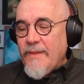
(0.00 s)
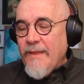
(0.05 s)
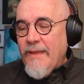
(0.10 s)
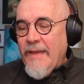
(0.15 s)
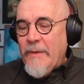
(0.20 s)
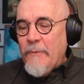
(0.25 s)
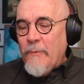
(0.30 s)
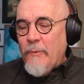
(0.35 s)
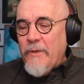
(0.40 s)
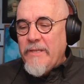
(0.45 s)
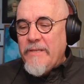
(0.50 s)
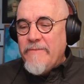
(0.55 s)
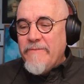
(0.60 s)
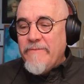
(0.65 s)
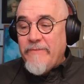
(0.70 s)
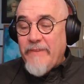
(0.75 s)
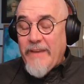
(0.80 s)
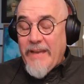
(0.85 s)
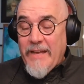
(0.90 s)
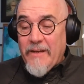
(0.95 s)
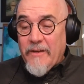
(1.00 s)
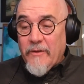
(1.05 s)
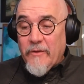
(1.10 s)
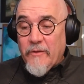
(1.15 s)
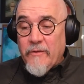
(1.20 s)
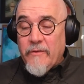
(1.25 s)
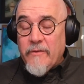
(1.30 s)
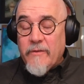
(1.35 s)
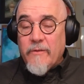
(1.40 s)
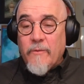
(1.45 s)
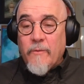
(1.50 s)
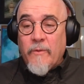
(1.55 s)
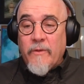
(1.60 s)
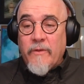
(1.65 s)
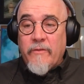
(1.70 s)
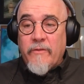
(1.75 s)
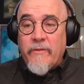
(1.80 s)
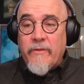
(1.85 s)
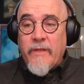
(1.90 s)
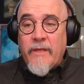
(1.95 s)
And what he found
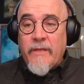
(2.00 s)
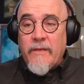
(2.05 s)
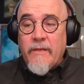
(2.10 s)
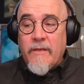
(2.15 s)
was that